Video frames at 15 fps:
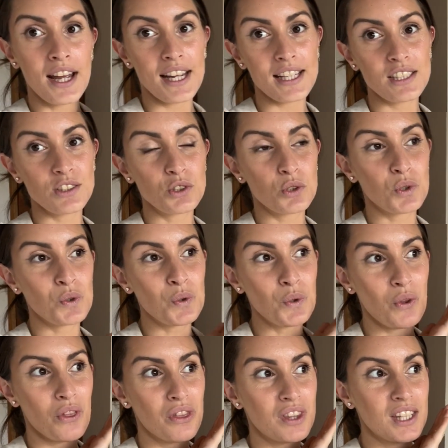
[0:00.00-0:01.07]
into
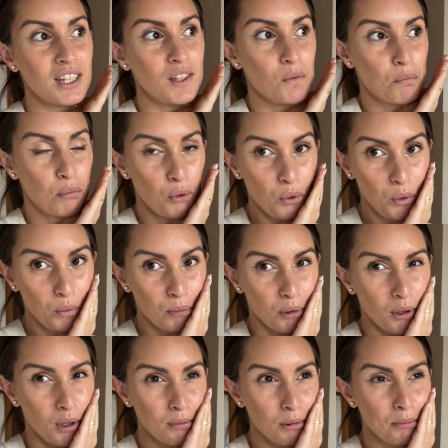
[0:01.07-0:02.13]
the pool.
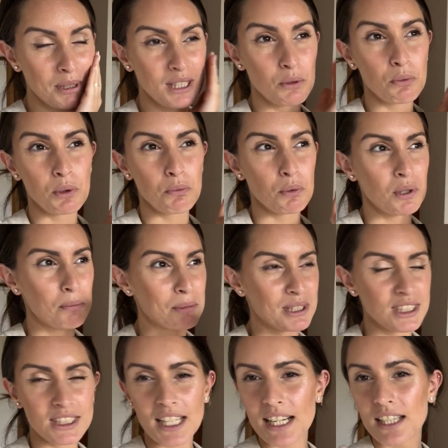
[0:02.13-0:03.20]
Probably we will be
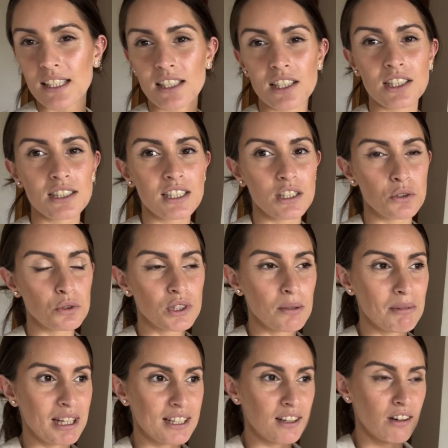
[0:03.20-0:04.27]
staying here. They do some
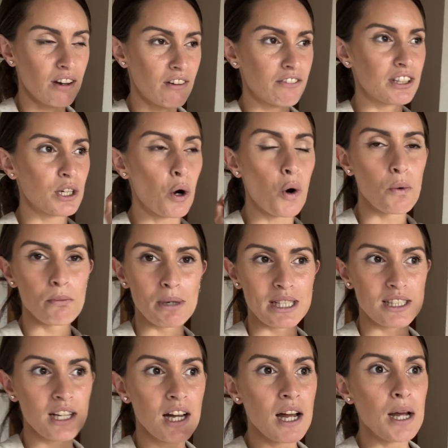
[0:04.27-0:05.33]
like lovely homemade
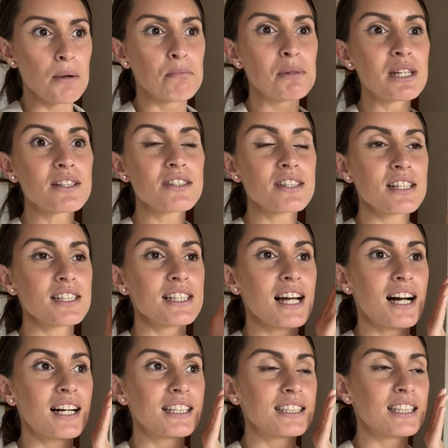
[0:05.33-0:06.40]
meals at
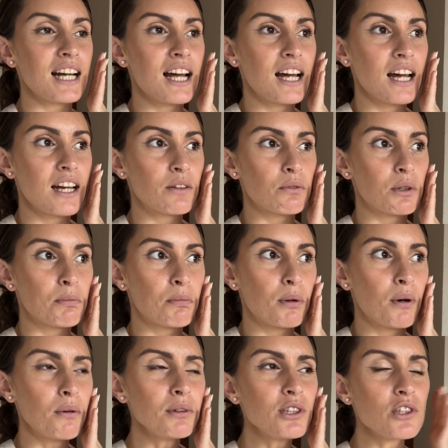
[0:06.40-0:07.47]
night, and we're
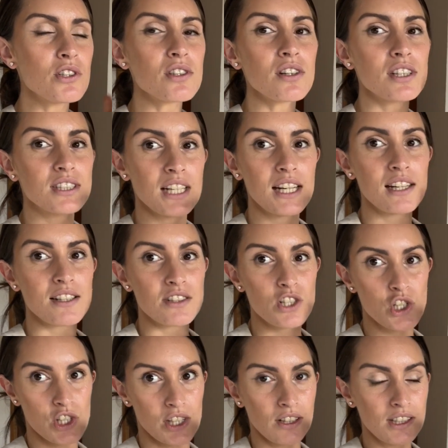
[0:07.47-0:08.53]
probably just gonna take it as a
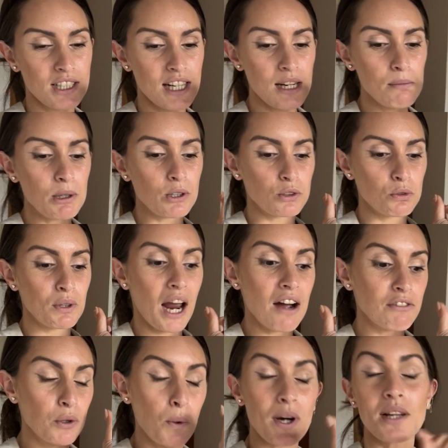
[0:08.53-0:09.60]
chill day because we have
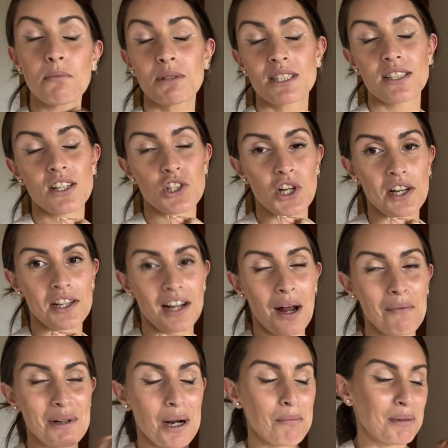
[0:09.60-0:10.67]
quite a busy agenda
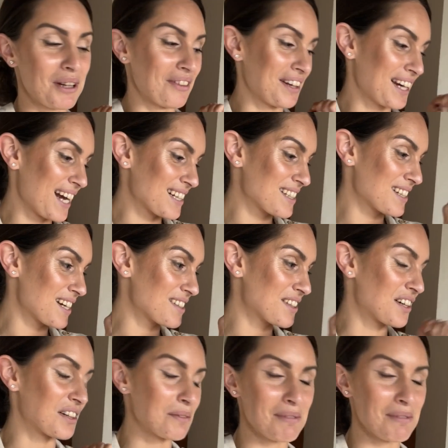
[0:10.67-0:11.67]
coming up in the next days here in